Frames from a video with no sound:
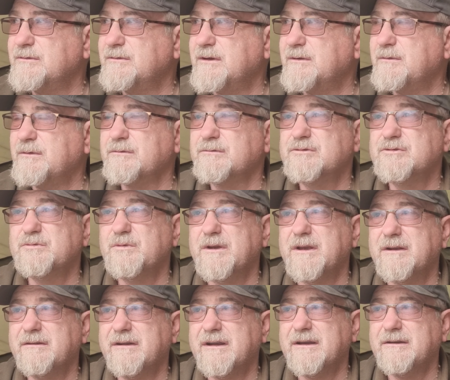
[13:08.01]
It will swing
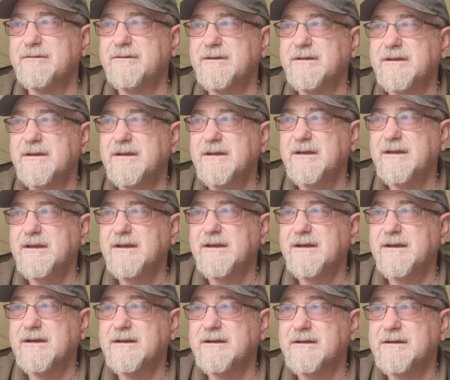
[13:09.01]
around.
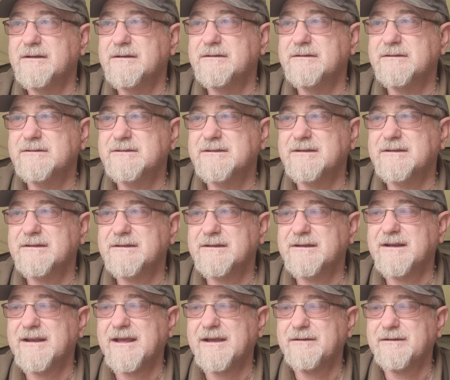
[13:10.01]
Uh, it's a
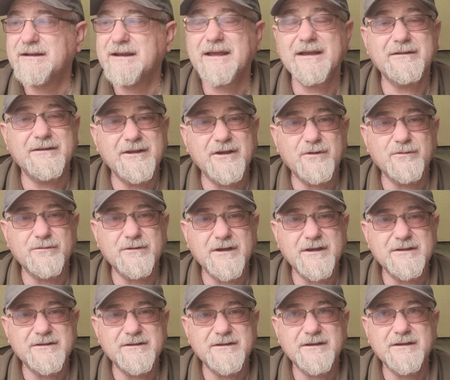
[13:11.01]
cloud, cloudy old
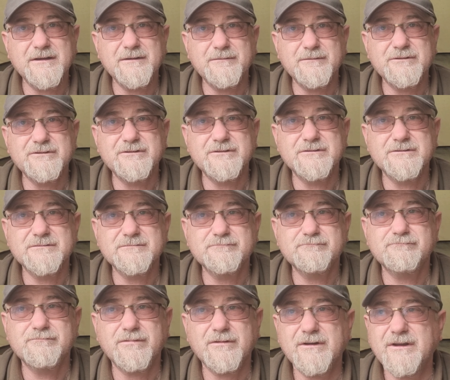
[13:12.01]
day today, which is
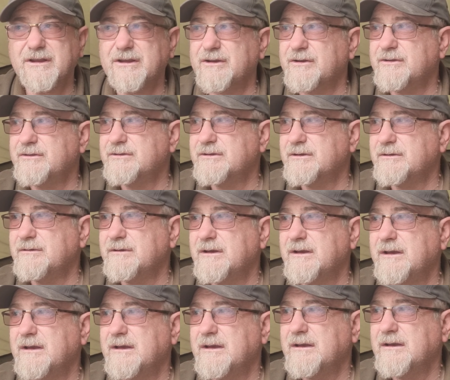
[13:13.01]
pretty good. So
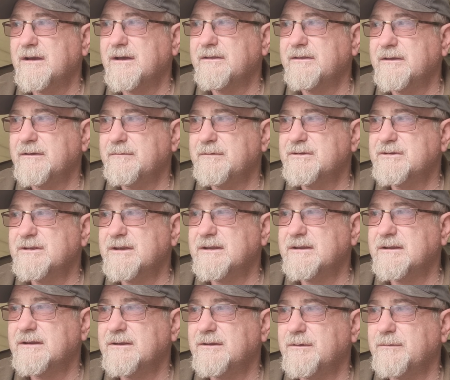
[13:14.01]
I think we
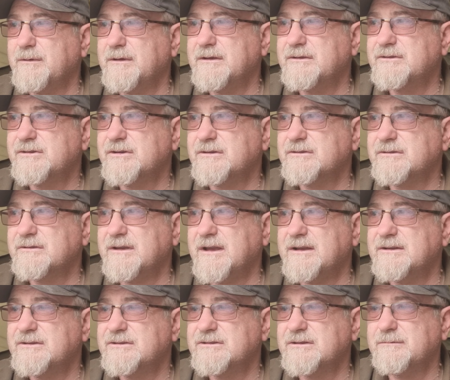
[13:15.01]
stand a little bit of chance of
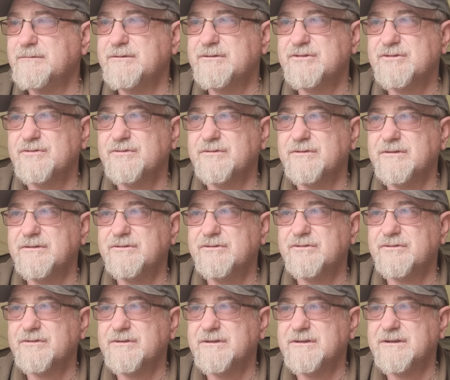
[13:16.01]
catching something during,
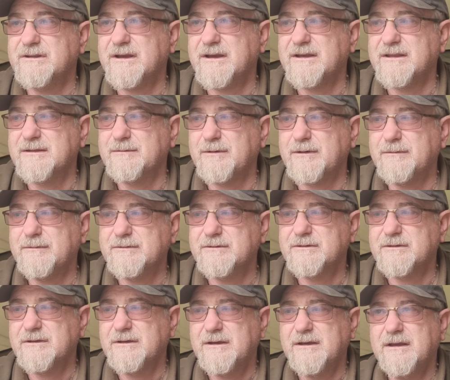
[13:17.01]
during the day at the
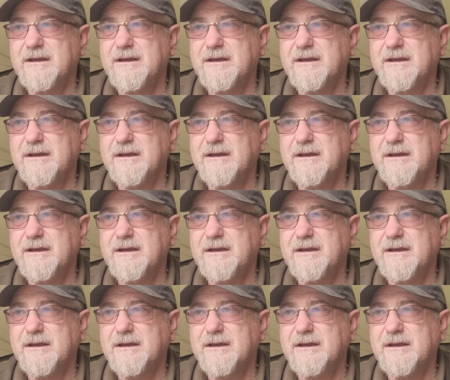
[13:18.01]
moment.